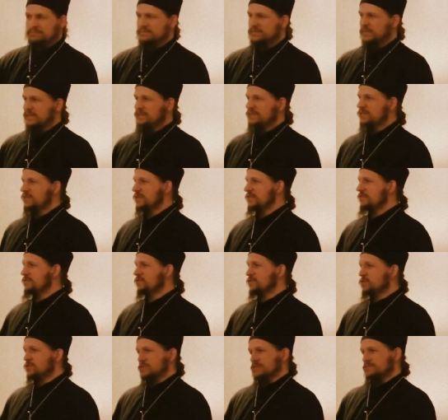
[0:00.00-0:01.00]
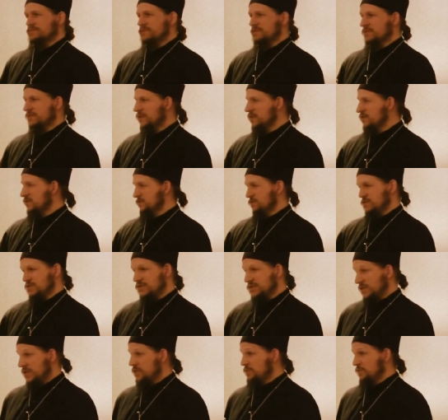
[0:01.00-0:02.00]
different fruit from those for
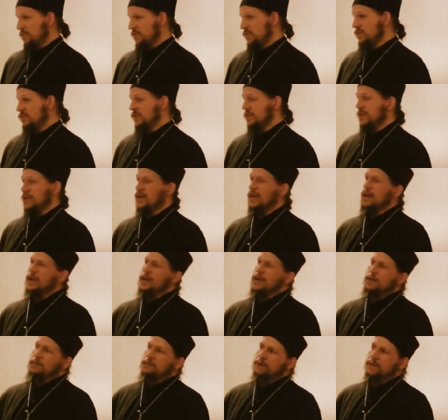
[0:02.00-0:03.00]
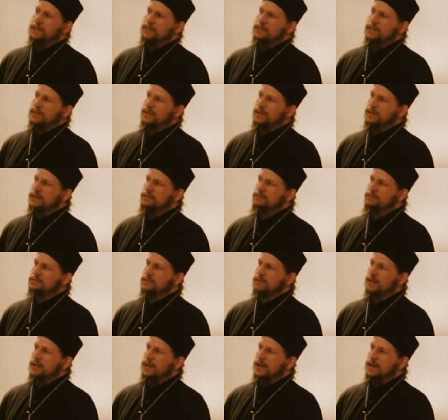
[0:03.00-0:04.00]
the, each person. But uh,
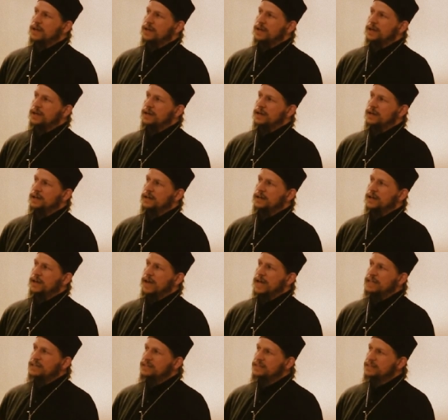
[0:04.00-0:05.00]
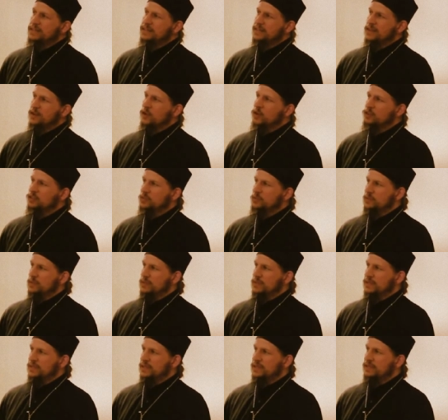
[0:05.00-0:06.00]
uh, I think that
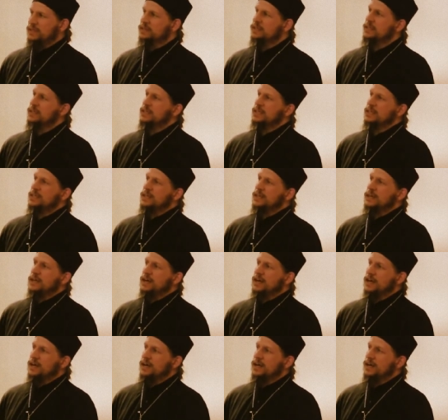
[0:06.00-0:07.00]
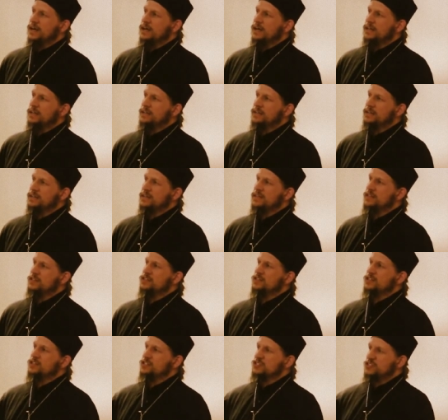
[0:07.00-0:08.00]
ultimately, uh,
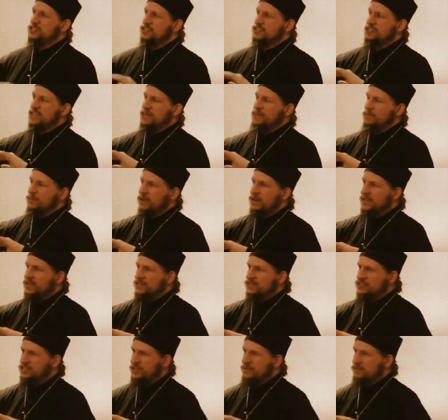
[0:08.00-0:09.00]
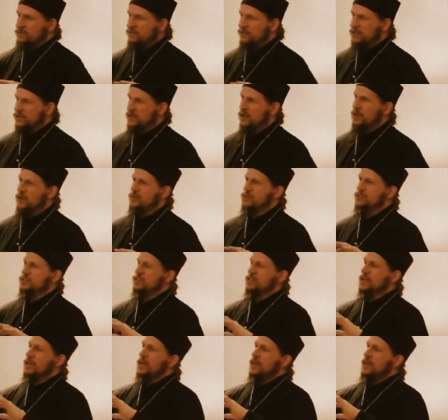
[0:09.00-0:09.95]
there's a separating the sheep from the goats,